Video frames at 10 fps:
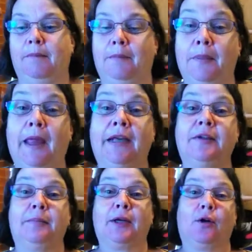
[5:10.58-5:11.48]

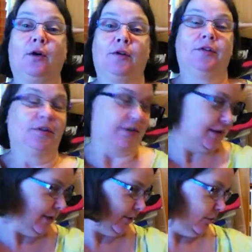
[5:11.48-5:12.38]
That's because
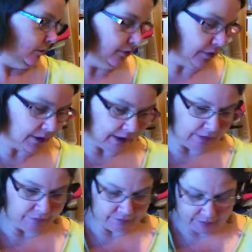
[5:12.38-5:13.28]
I also
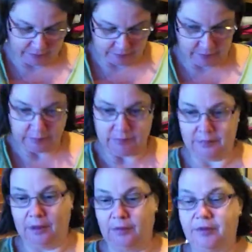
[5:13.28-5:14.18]
have,
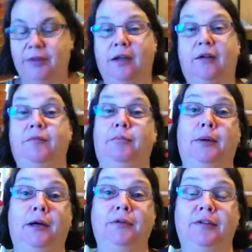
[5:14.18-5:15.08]
I've
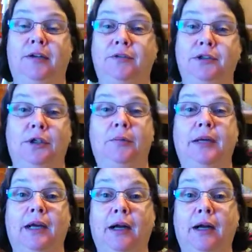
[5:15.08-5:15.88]
piled stuff on top now.